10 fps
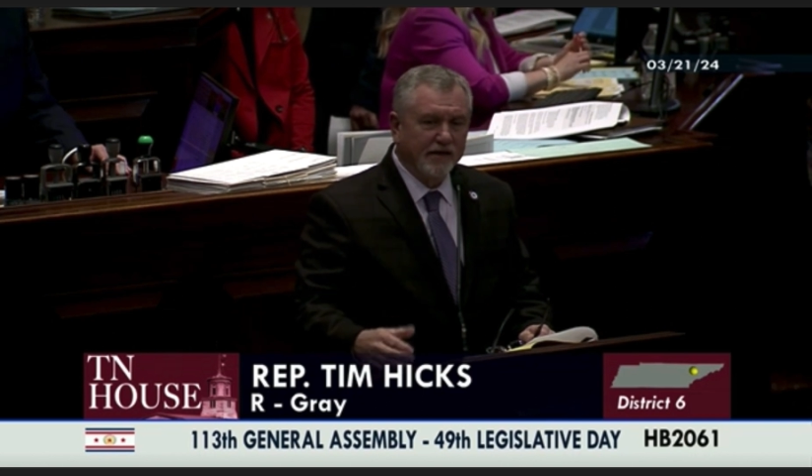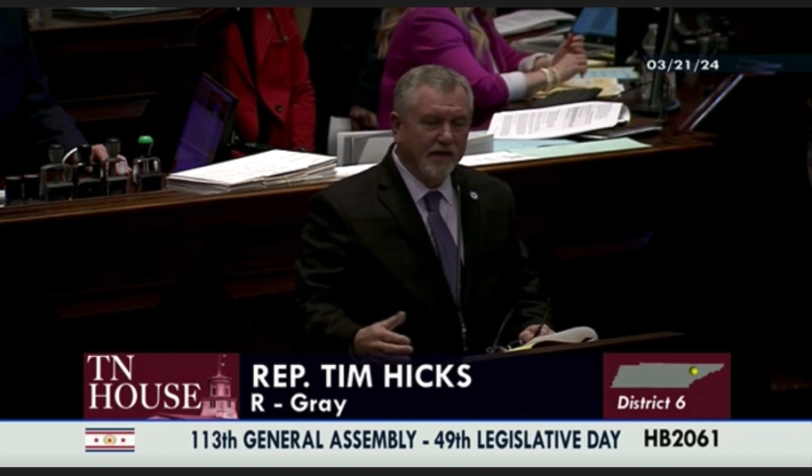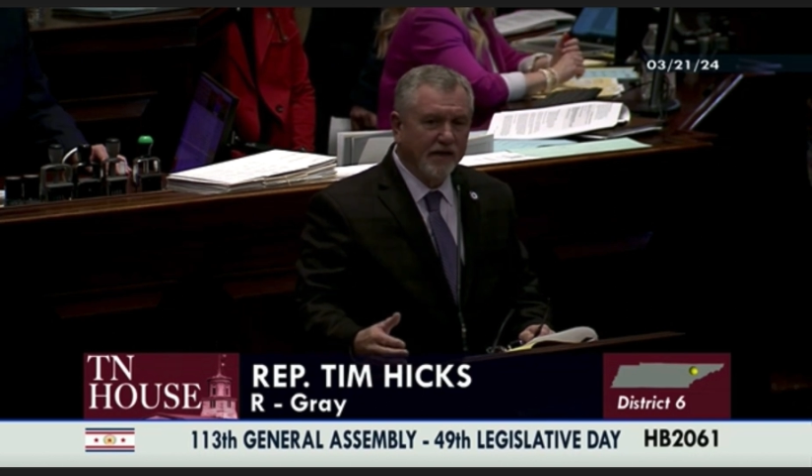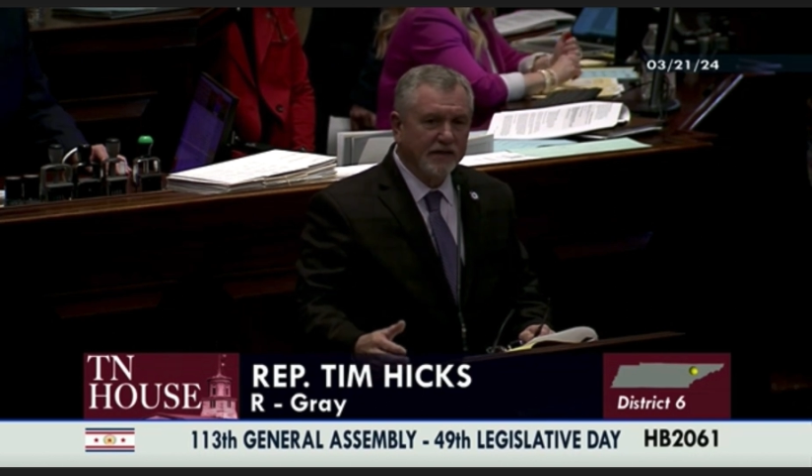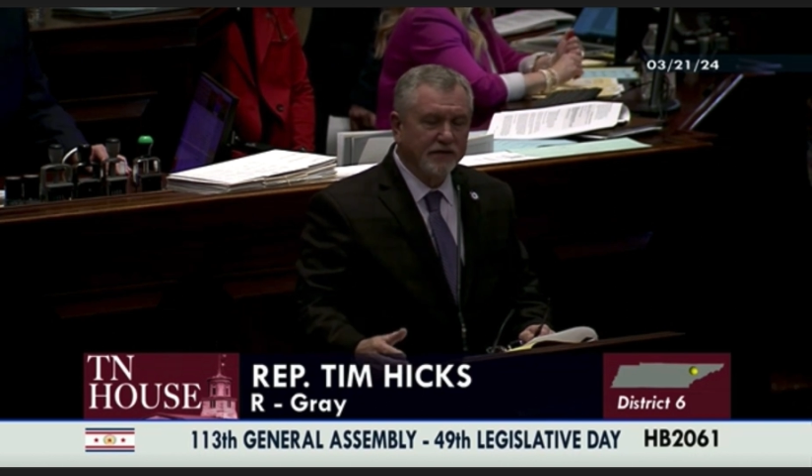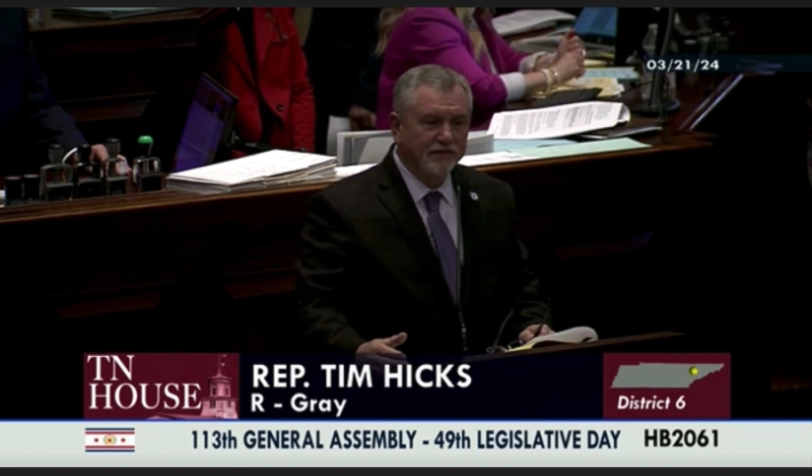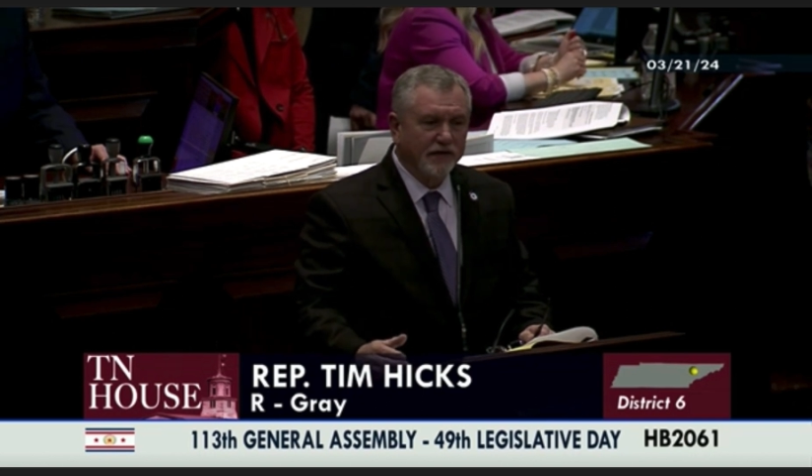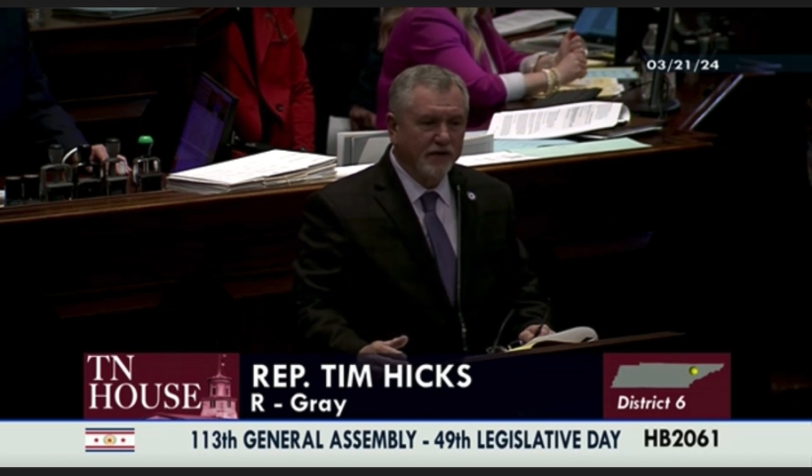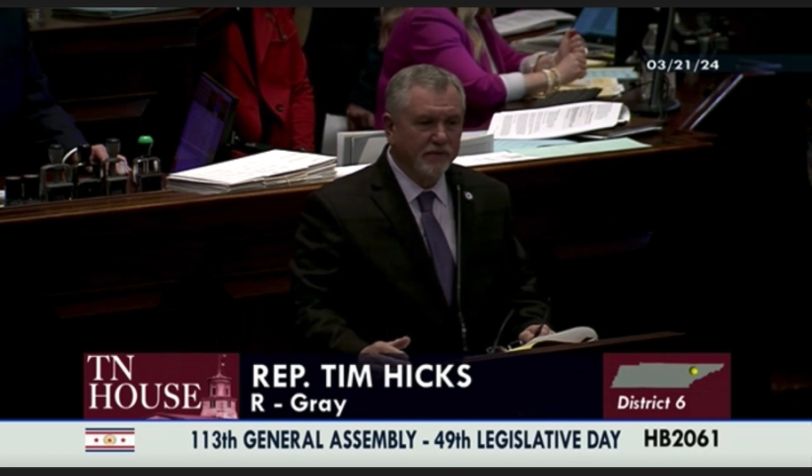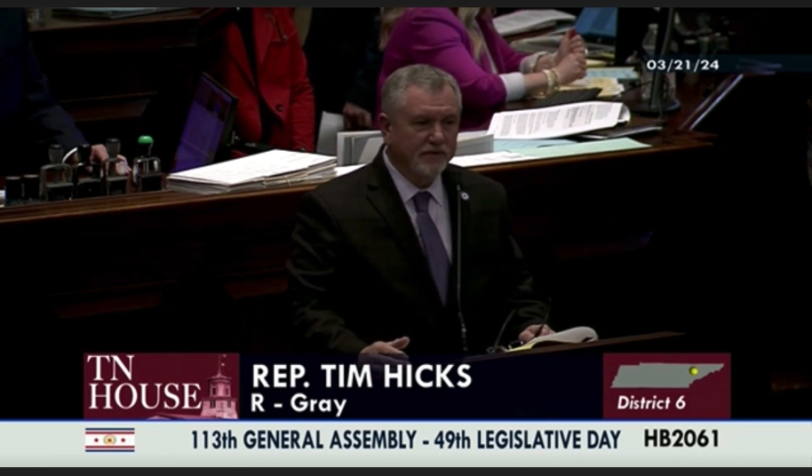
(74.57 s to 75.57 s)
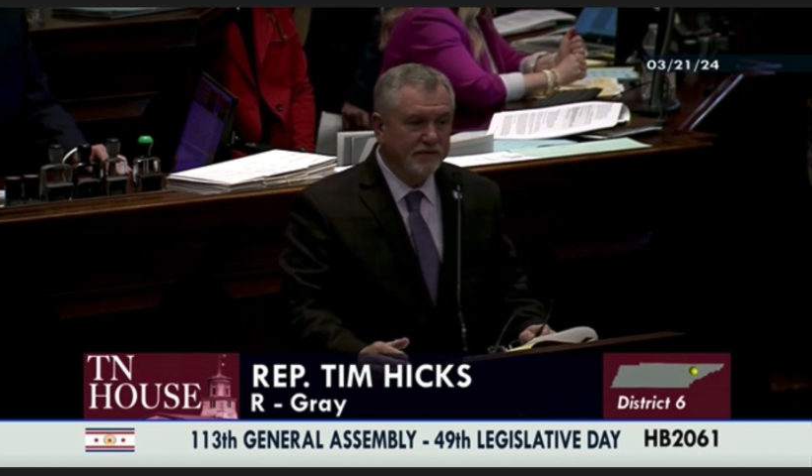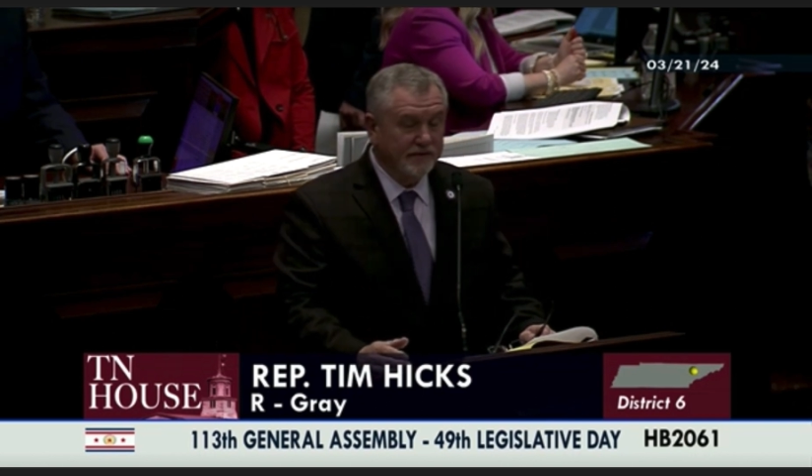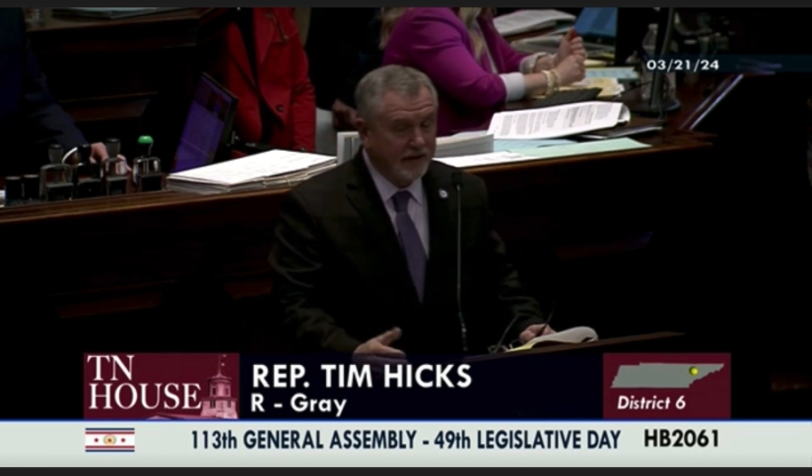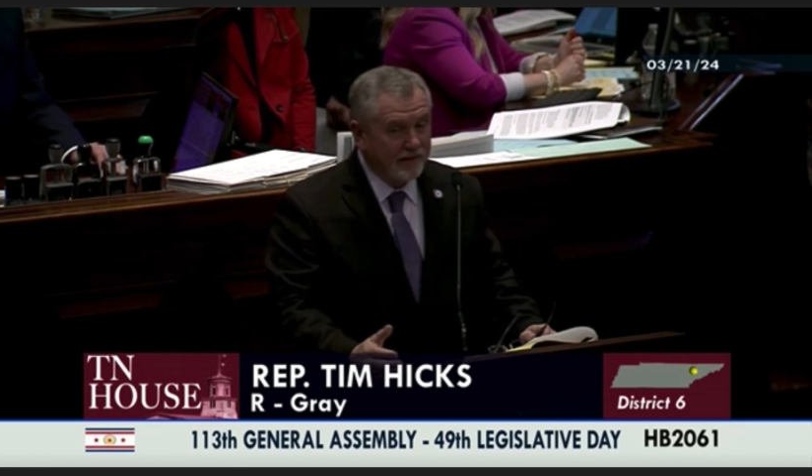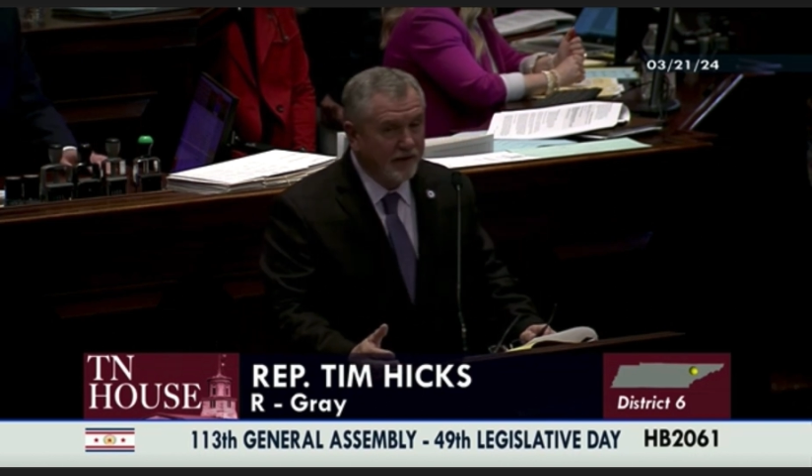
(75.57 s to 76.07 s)
And a lot of these folks,
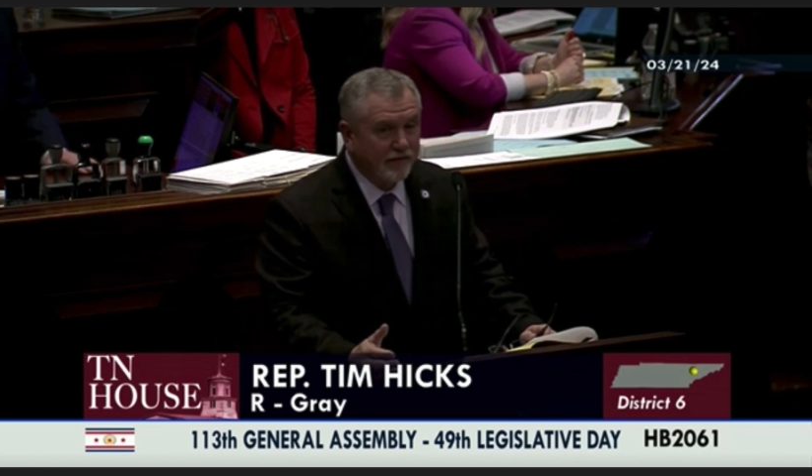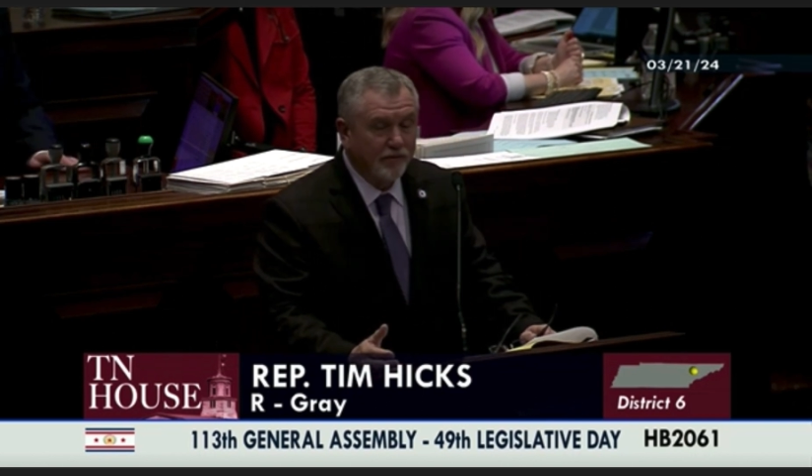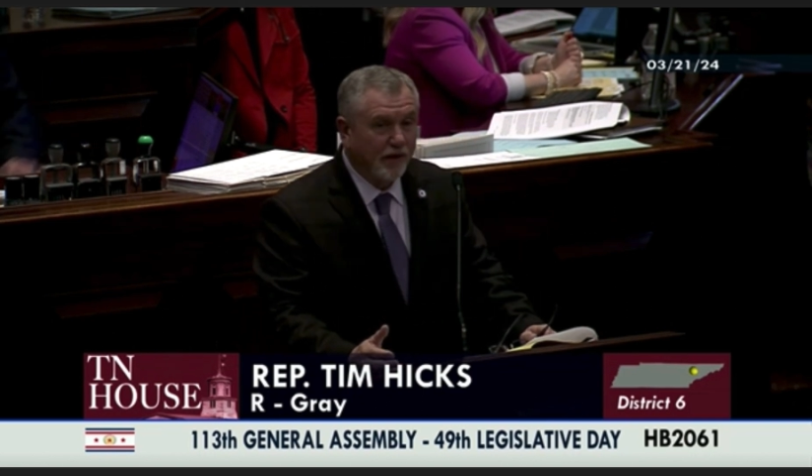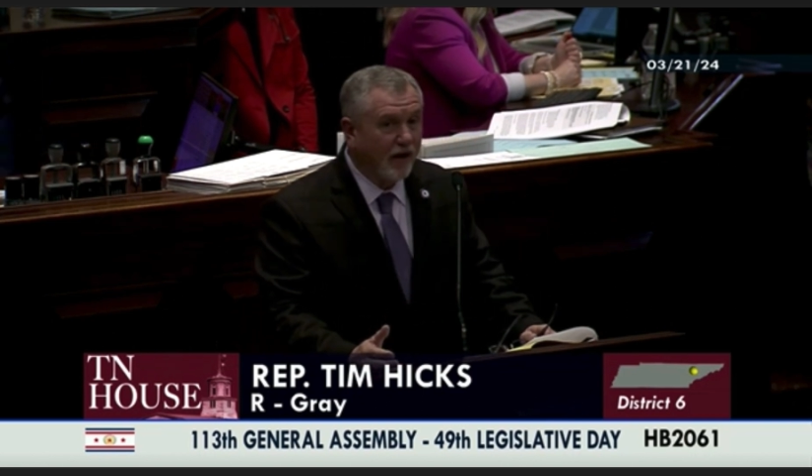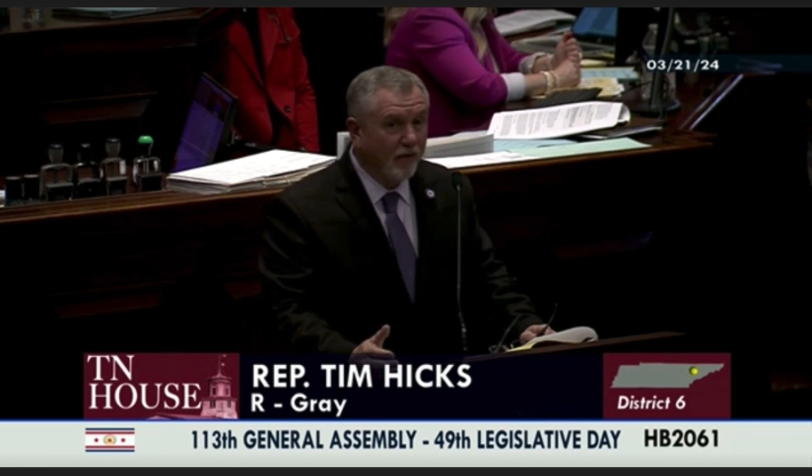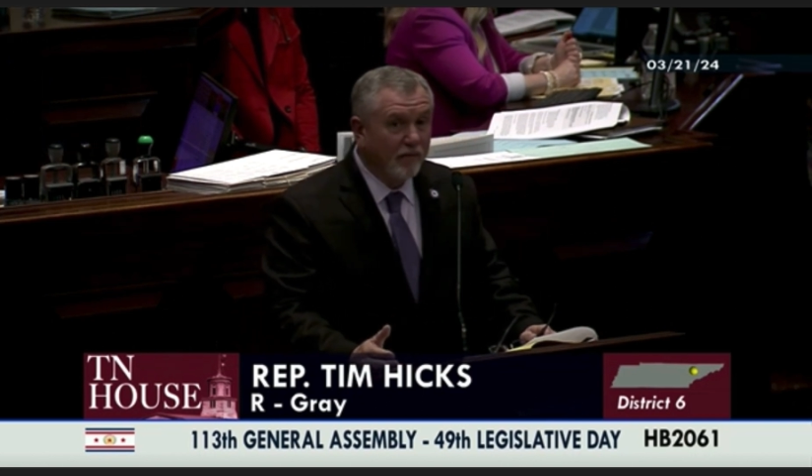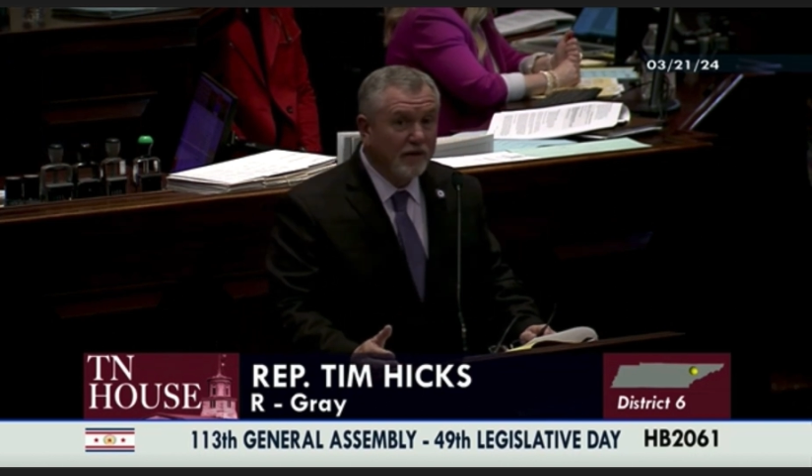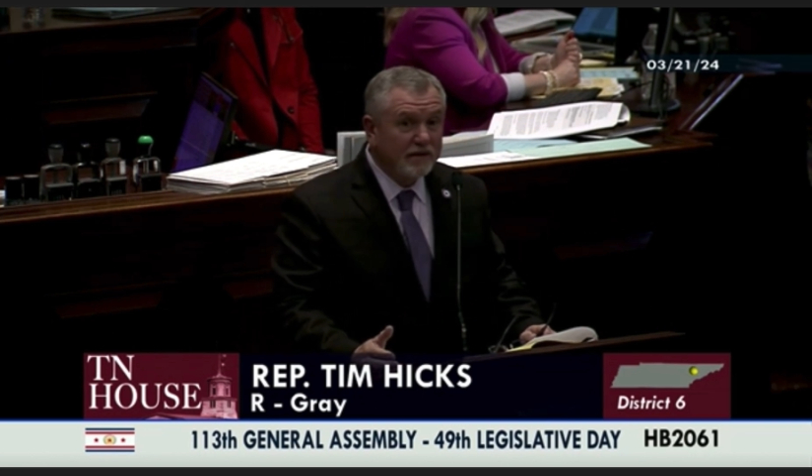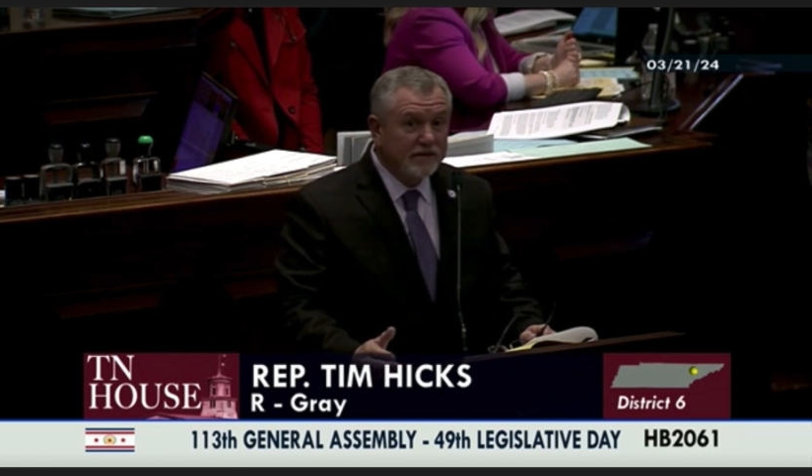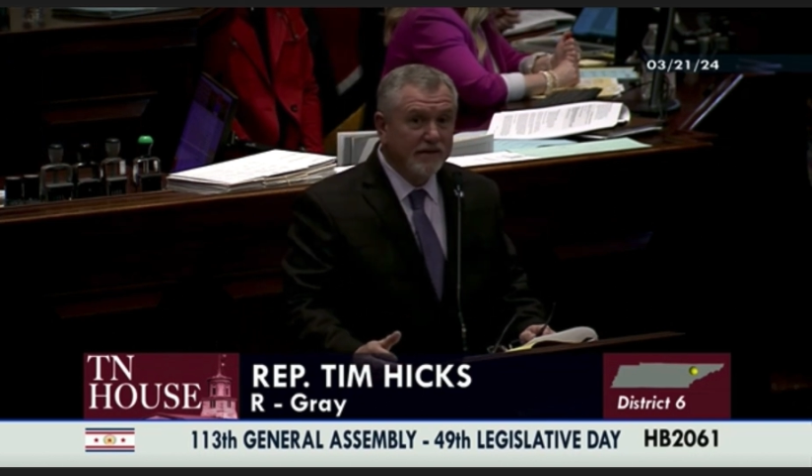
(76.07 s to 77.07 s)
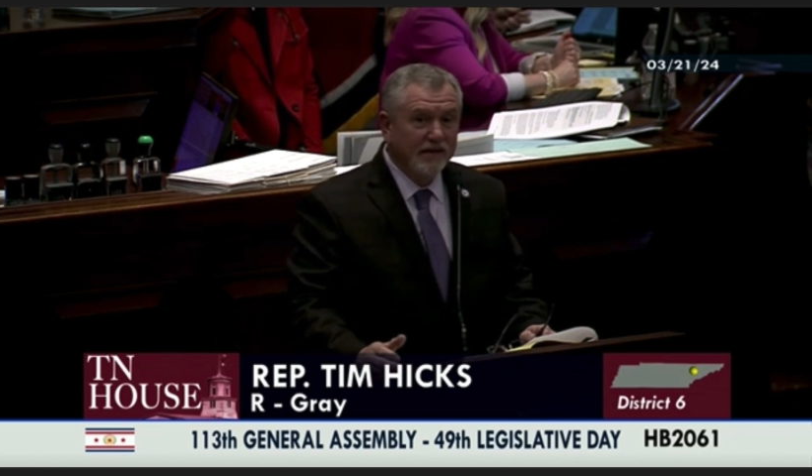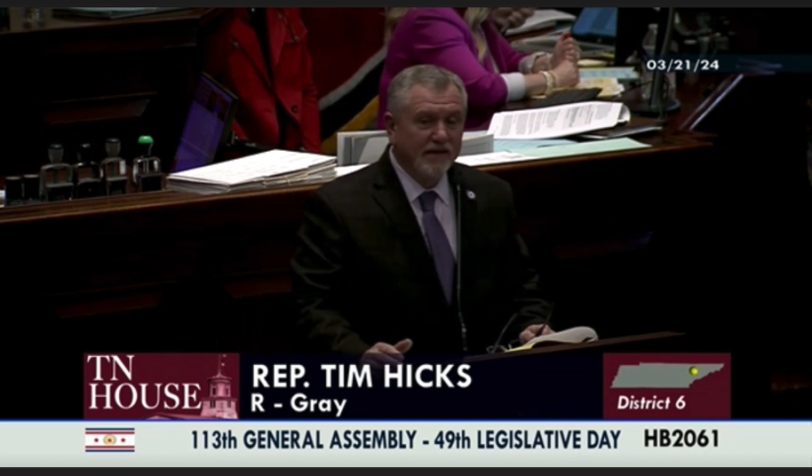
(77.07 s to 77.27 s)
some of them are homeless.